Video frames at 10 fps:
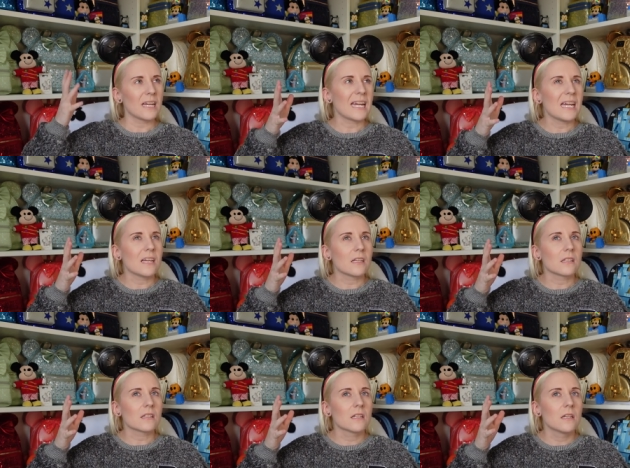
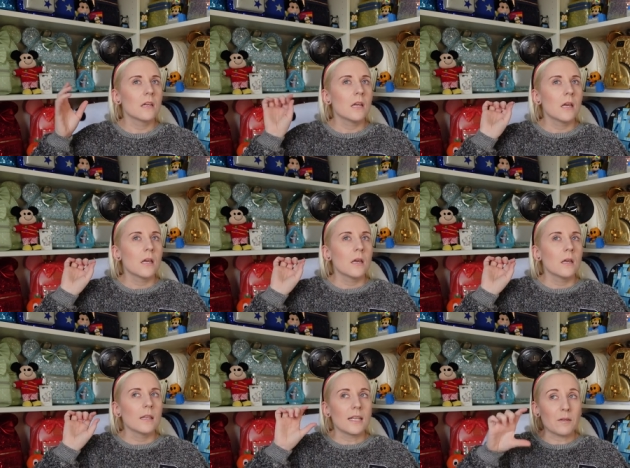ears,
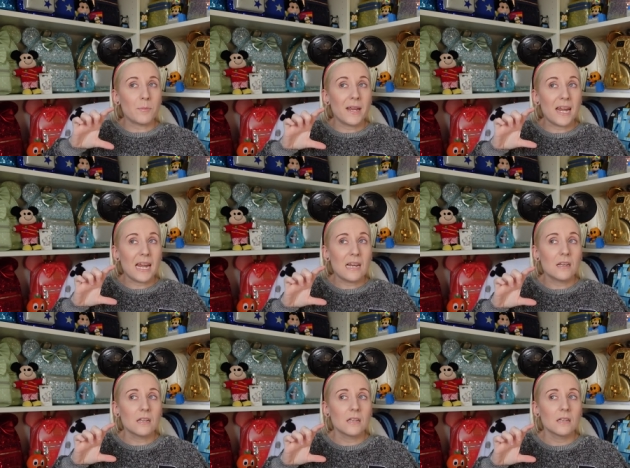there's a pin,